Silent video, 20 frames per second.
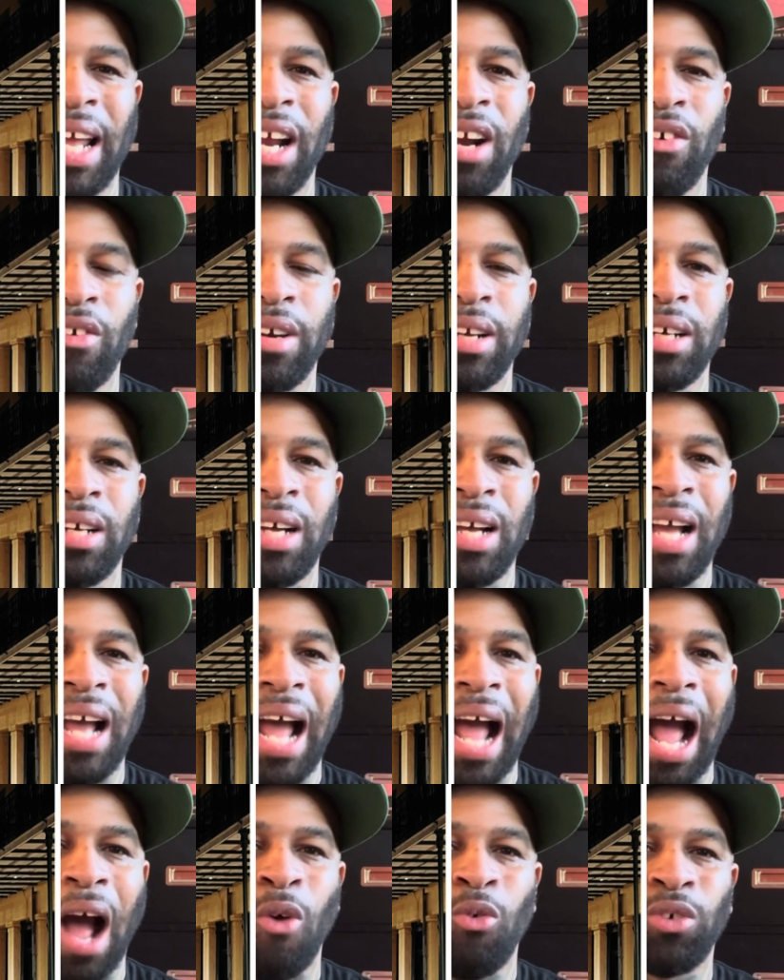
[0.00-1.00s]
area.
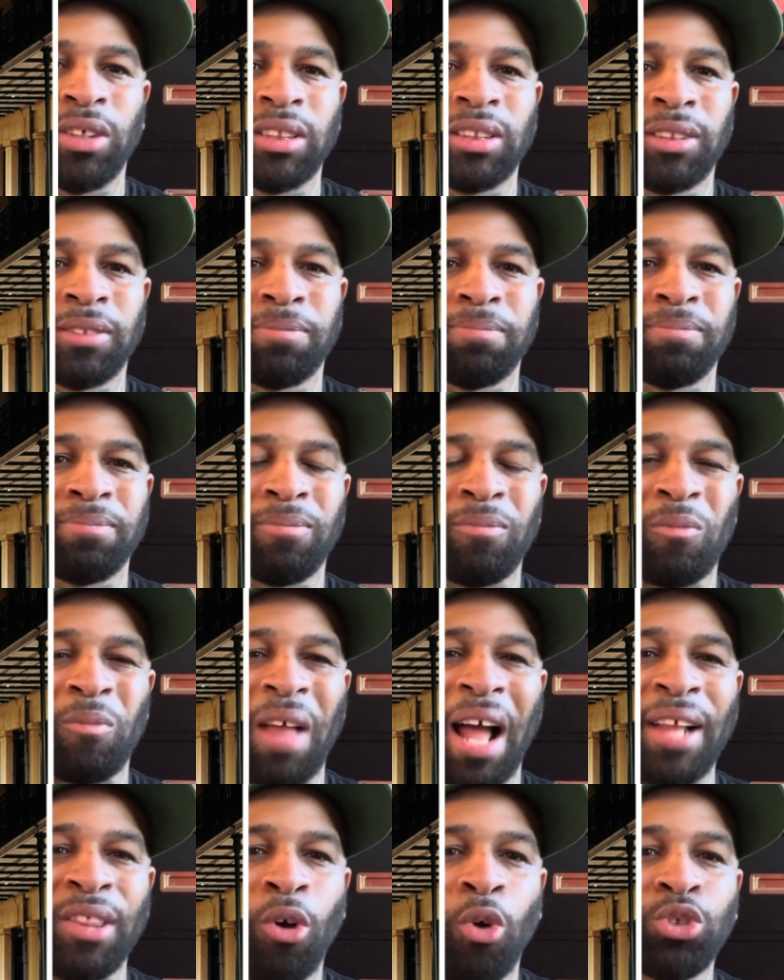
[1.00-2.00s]

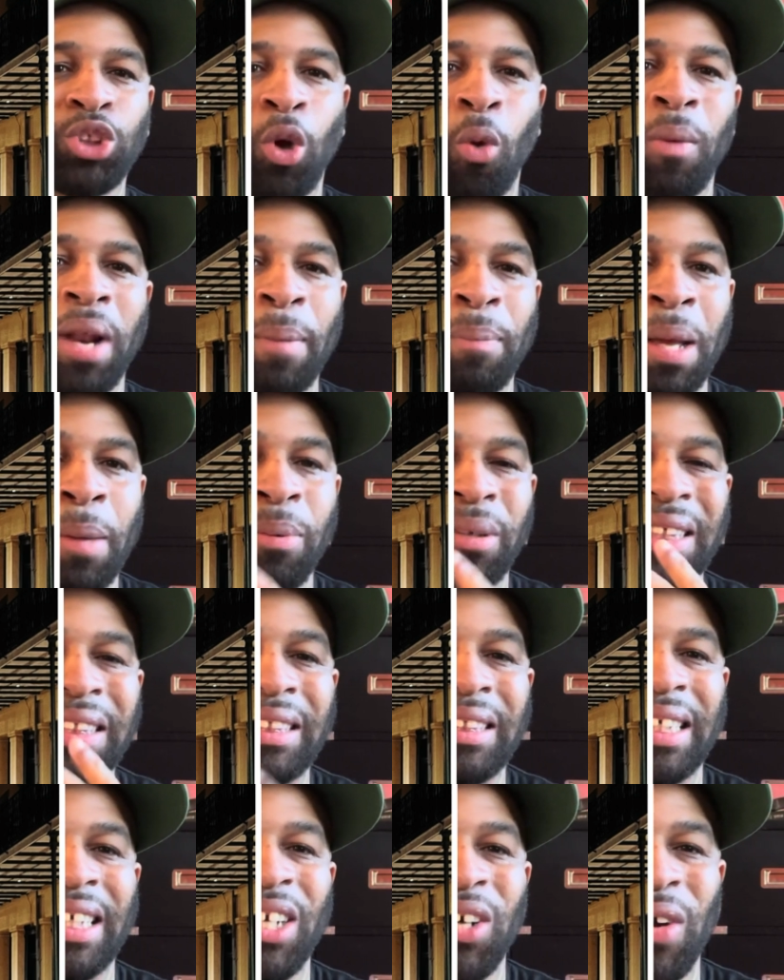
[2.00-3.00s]
I know so many people
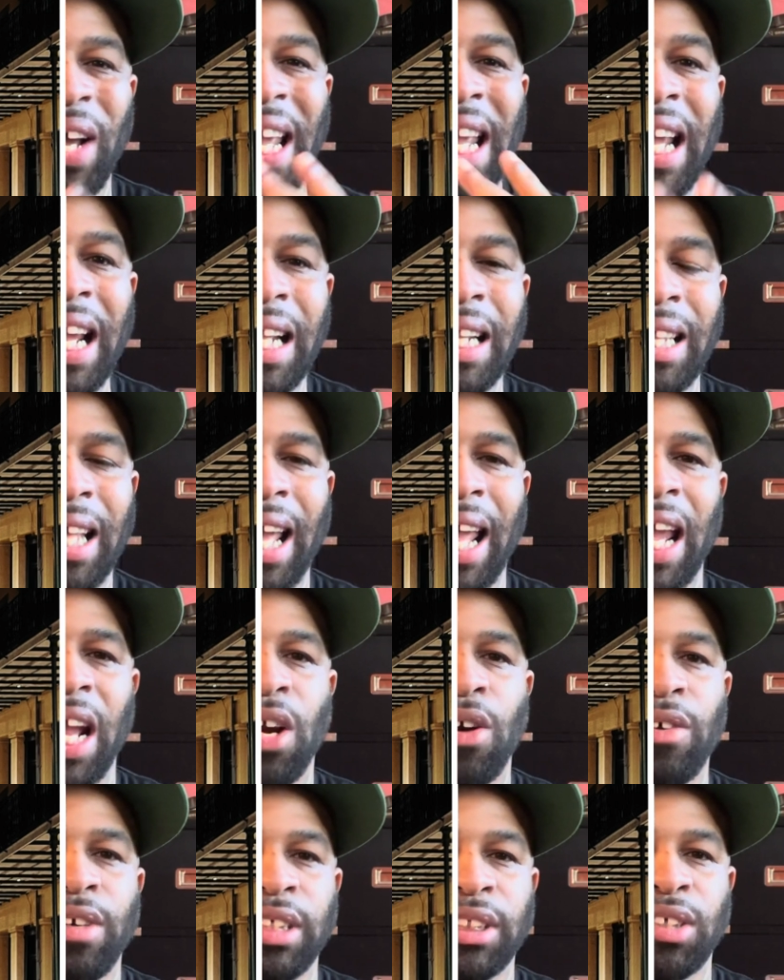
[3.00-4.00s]
still in that
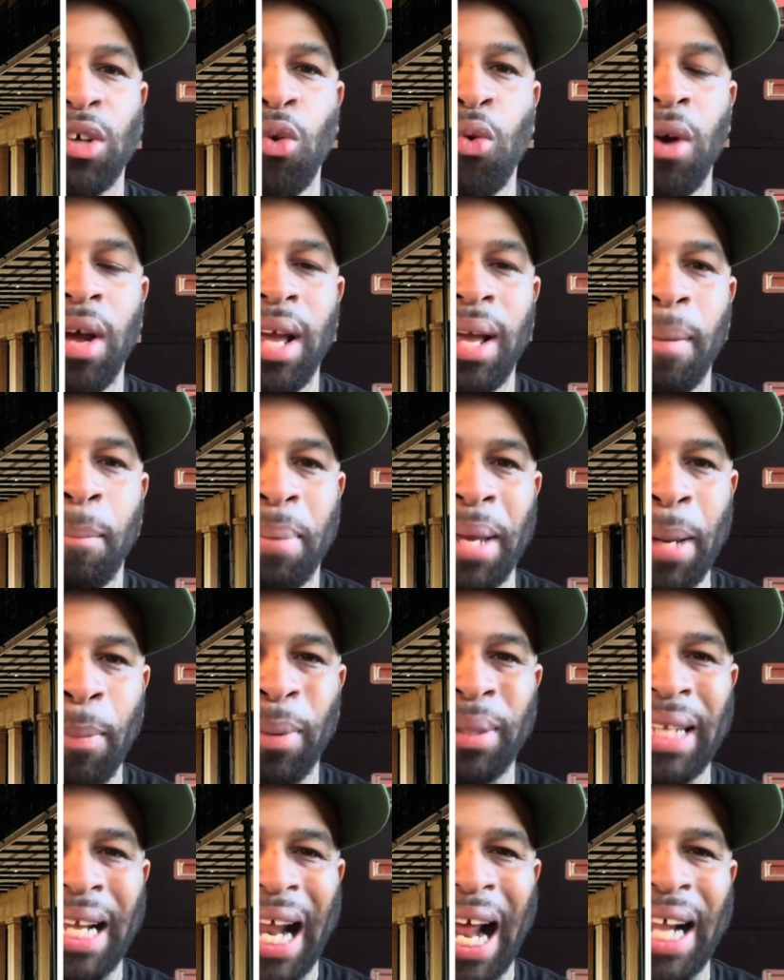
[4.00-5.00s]
area. So people
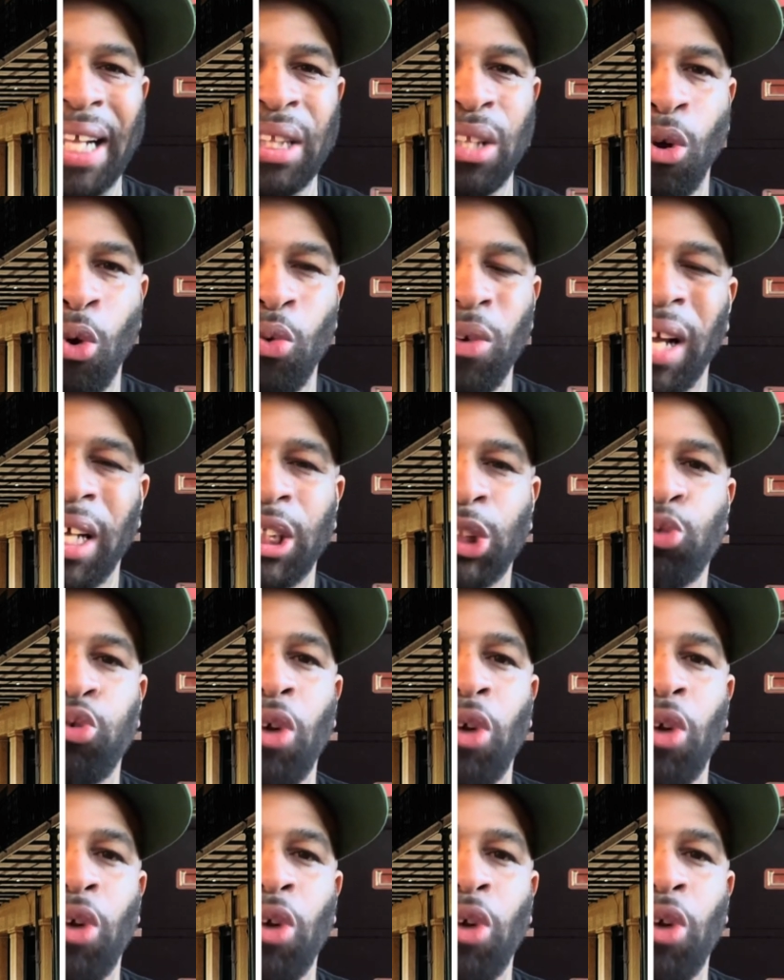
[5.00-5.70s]
that I know that's